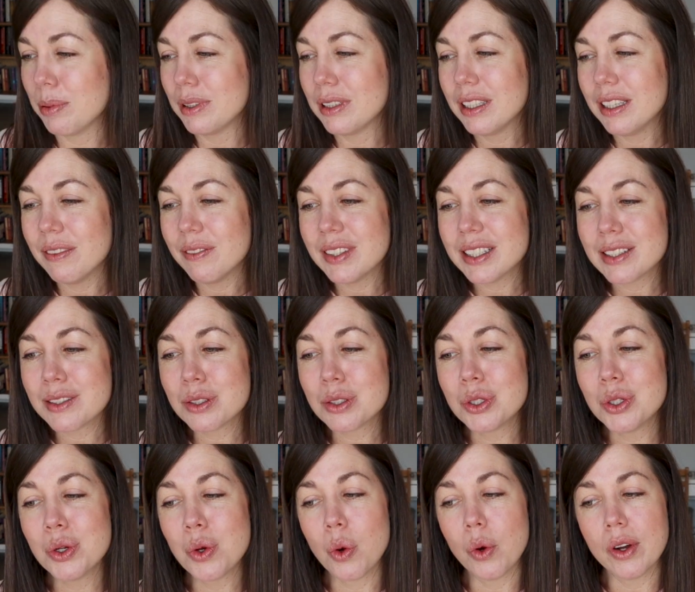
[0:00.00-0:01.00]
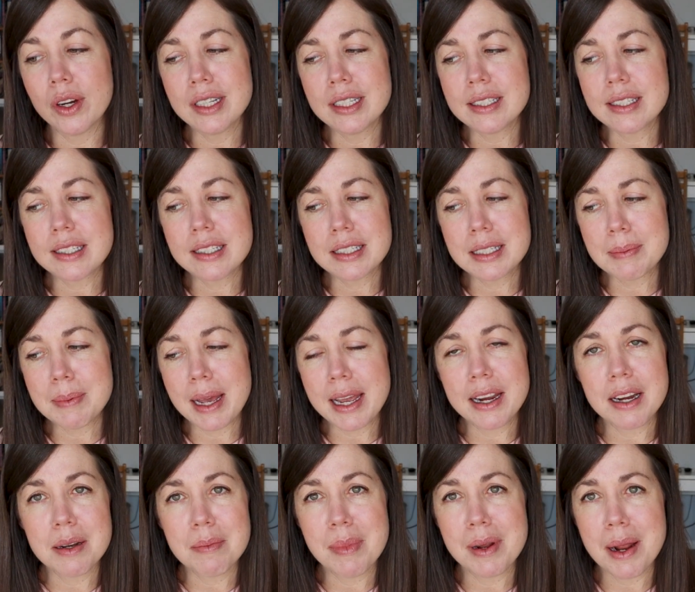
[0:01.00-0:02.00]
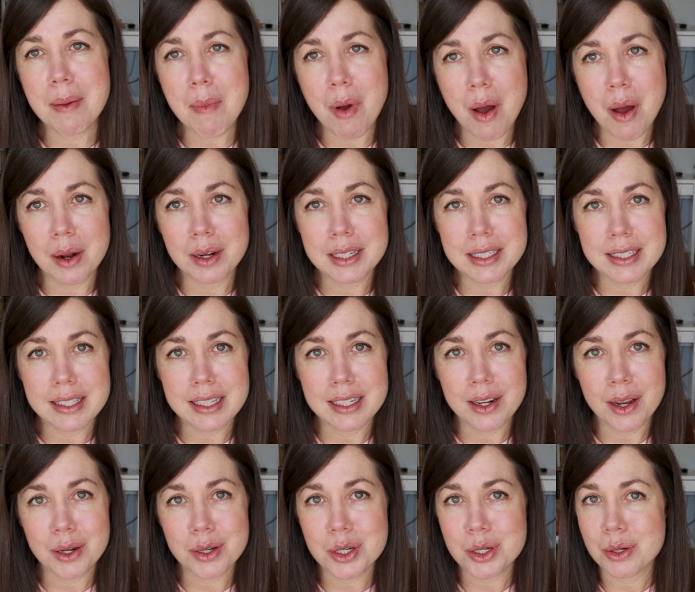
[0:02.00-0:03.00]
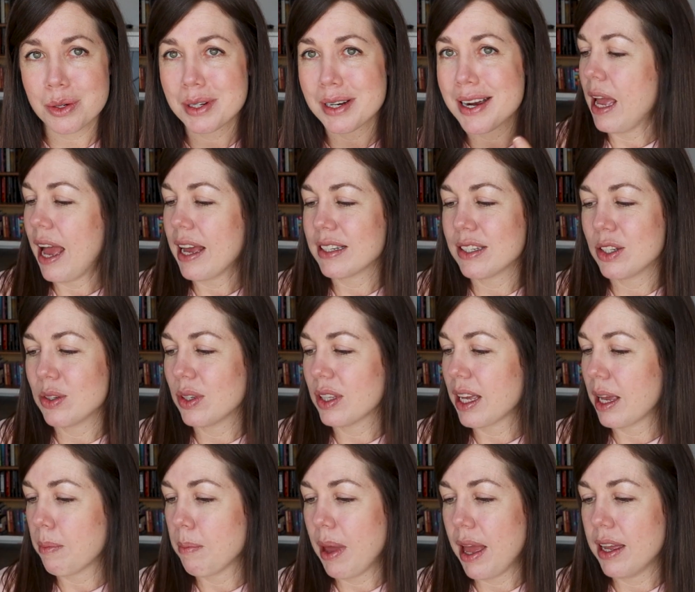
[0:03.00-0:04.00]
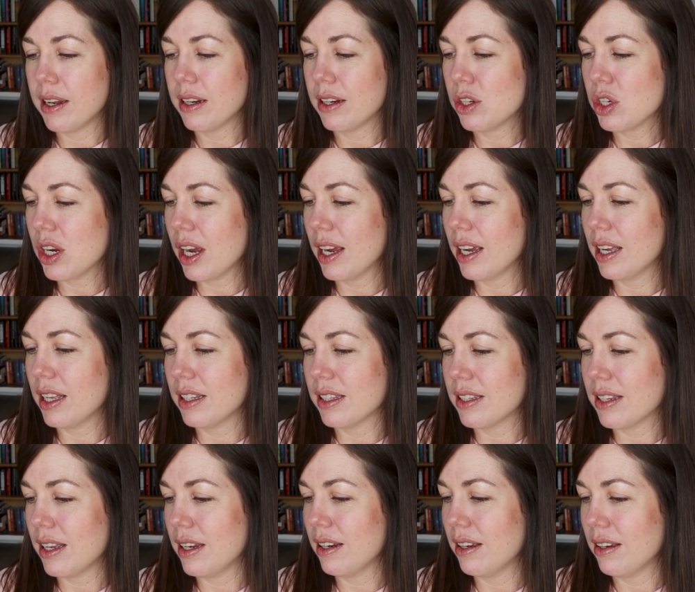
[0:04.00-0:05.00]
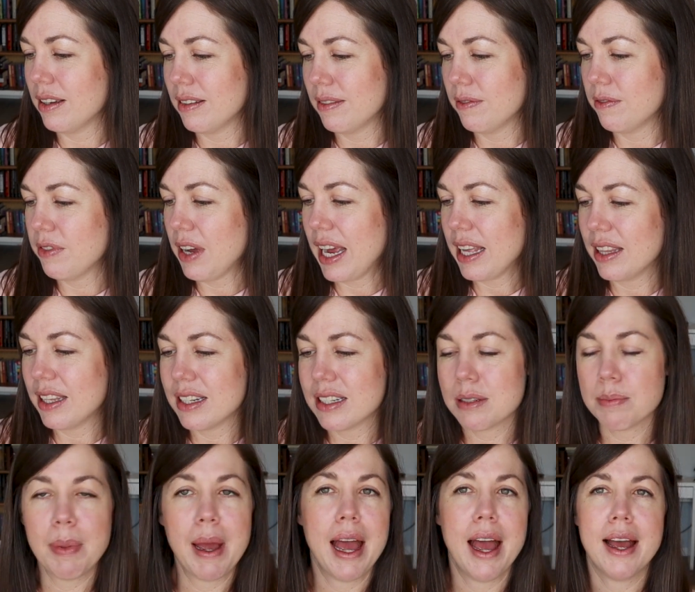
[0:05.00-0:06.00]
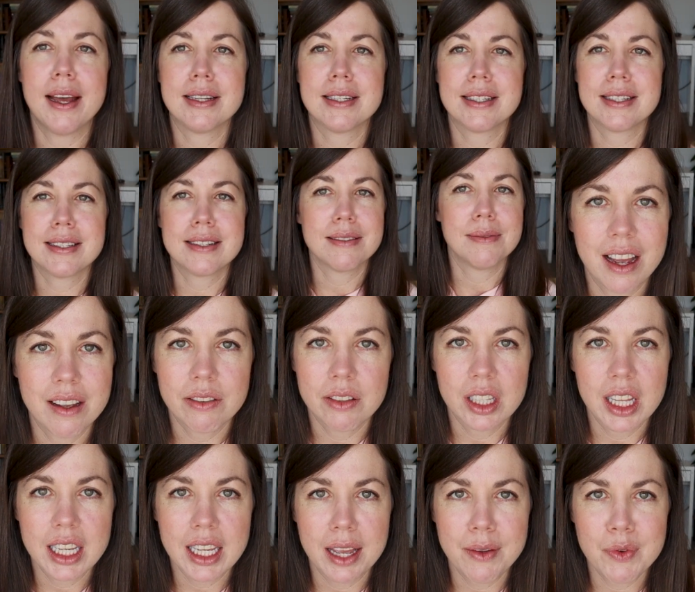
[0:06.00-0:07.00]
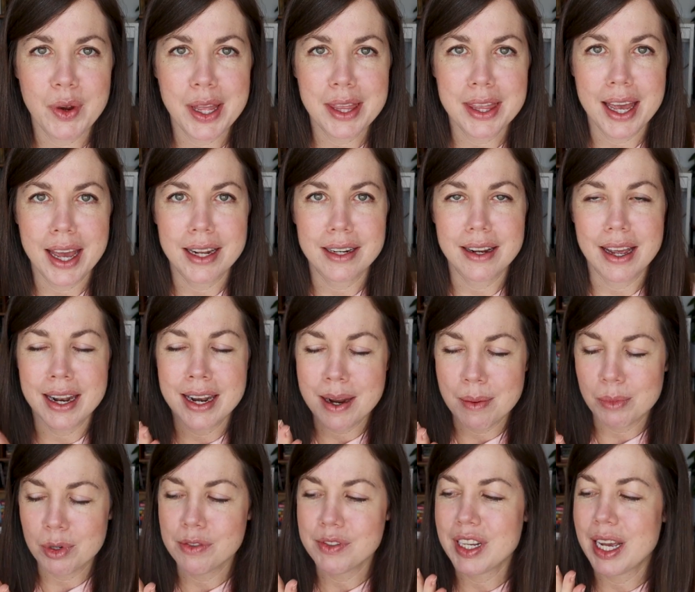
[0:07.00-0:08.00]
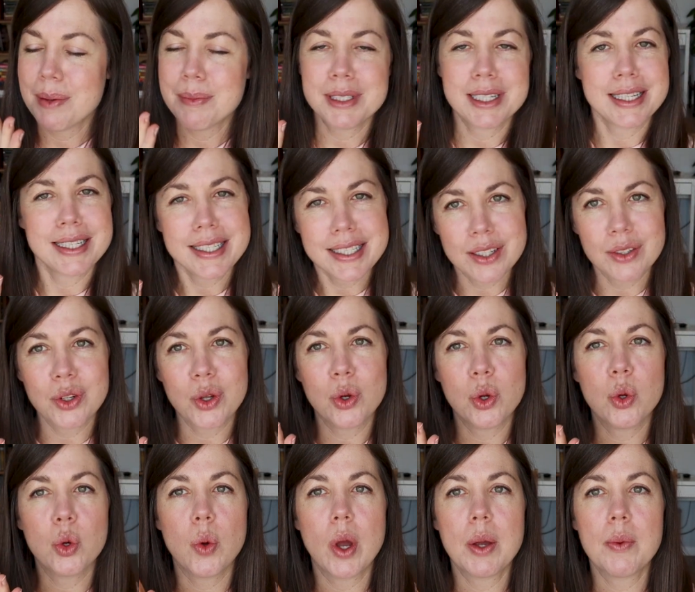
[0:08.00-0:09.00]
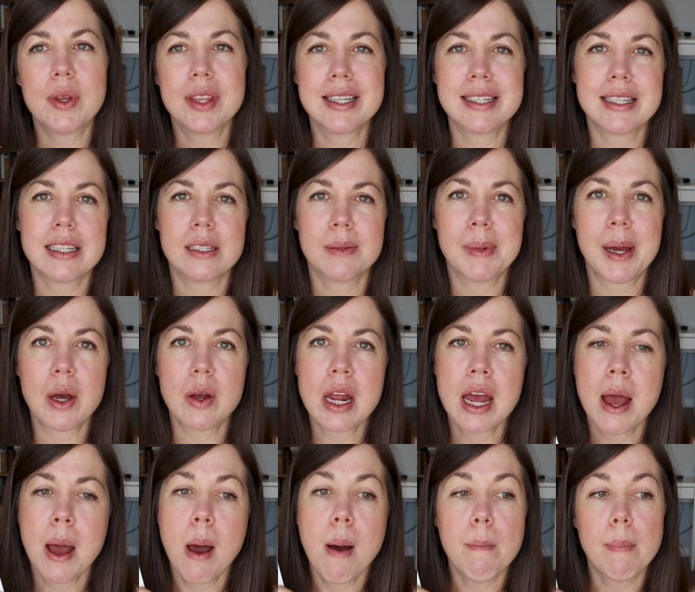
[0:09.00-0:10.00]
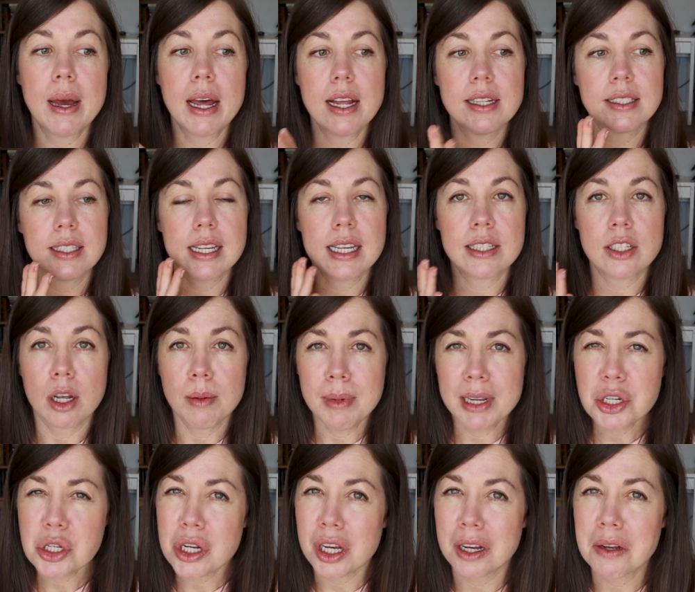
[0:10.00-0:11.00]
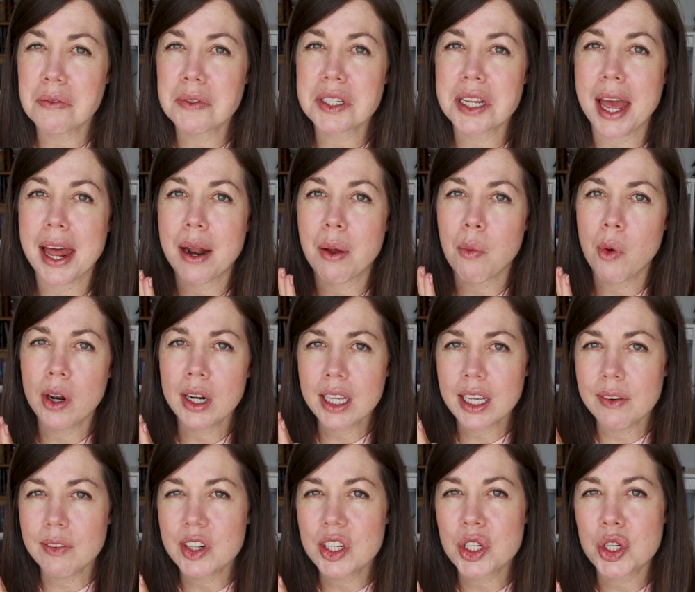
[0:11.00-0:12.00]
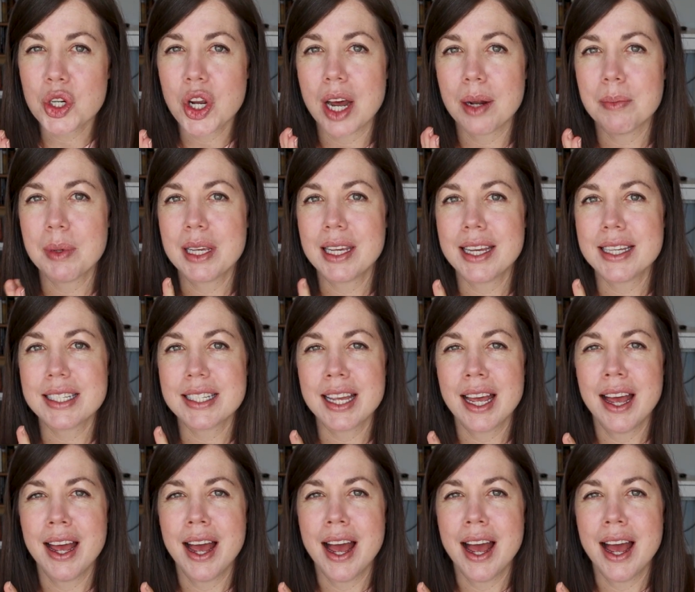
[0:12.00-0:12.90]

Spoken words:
believe it's Norris inspired, but I'm honestly not sure. It has to do with like men and giants and a violent past. I feel like I've read that a number of times and I still don't know quite what this is about, but it's on my shelves and I want to give it a shot because